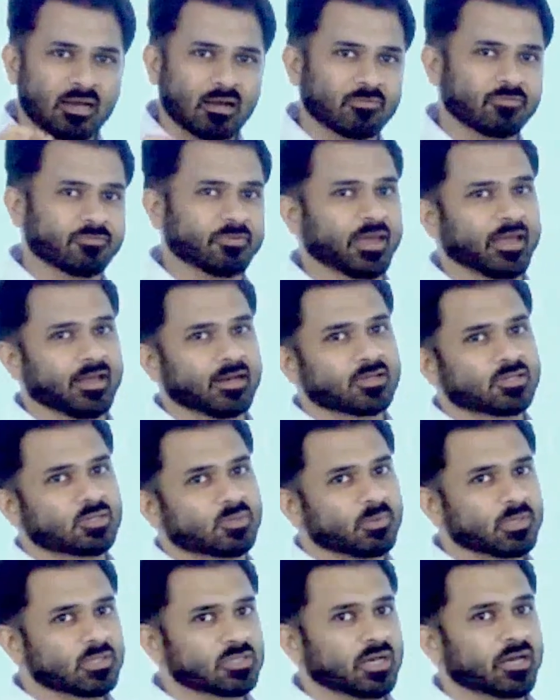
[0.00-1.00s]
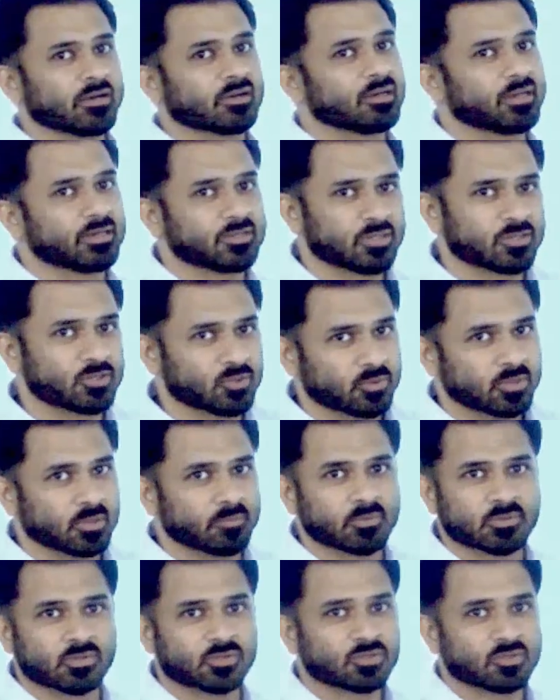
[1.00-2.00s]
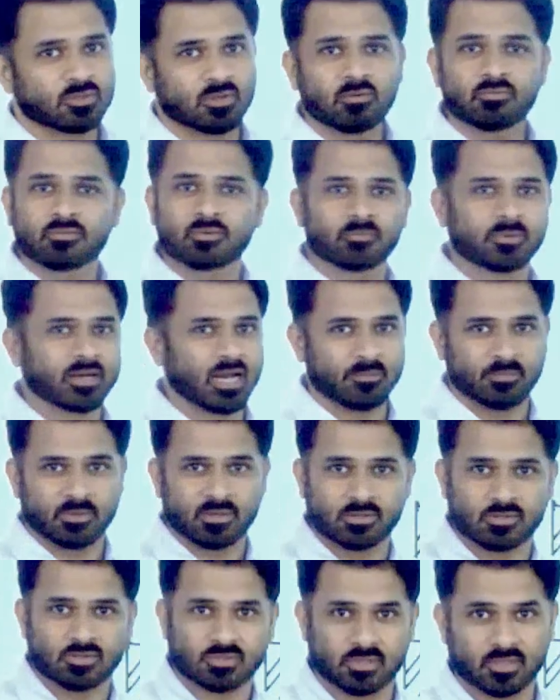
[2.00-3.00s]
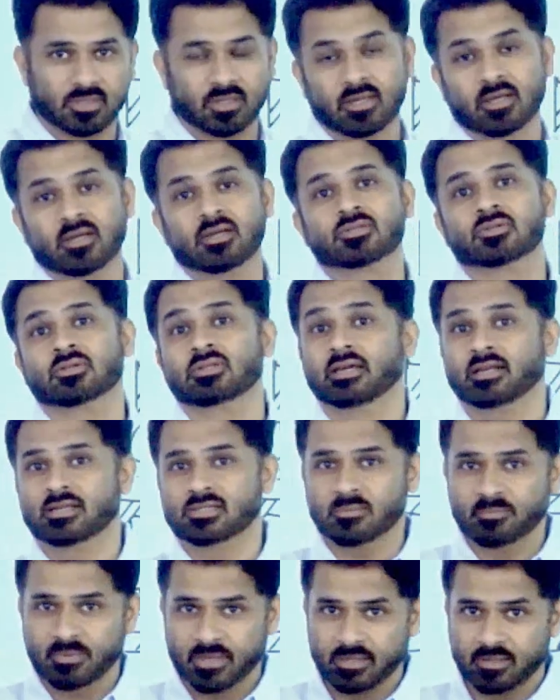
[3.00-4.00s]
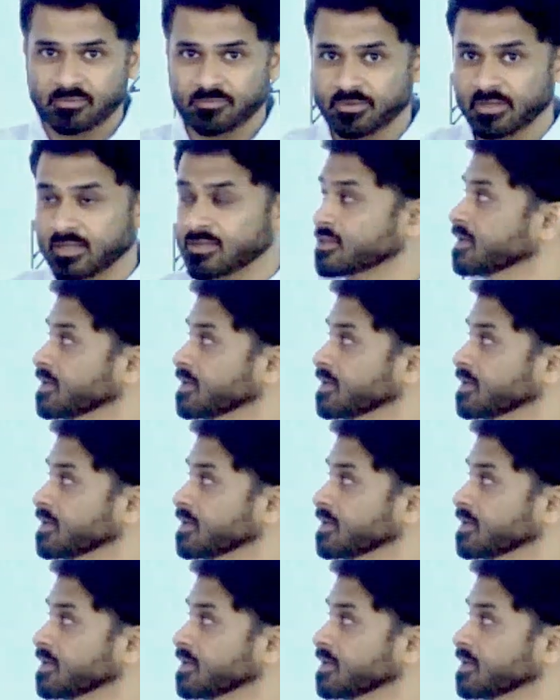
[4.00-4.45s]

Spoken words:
affairs which are related to the position of prime minister. So there is a big difference.